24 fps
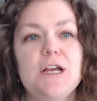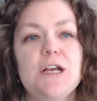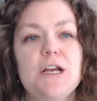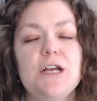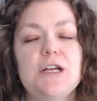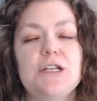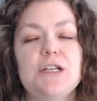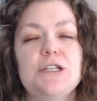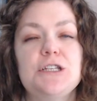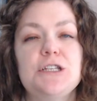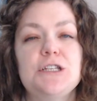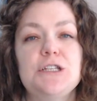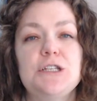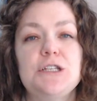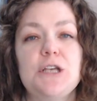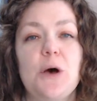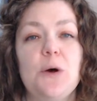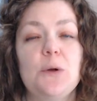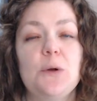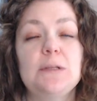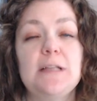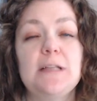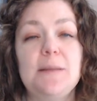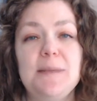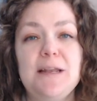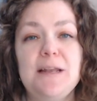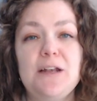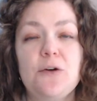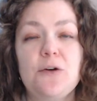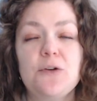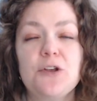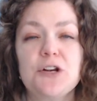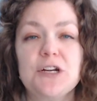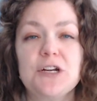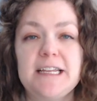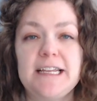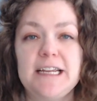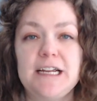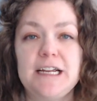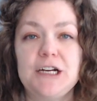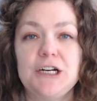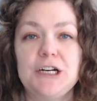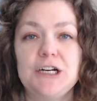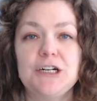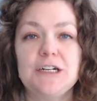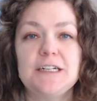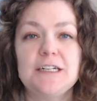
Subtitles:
So let me know you're here.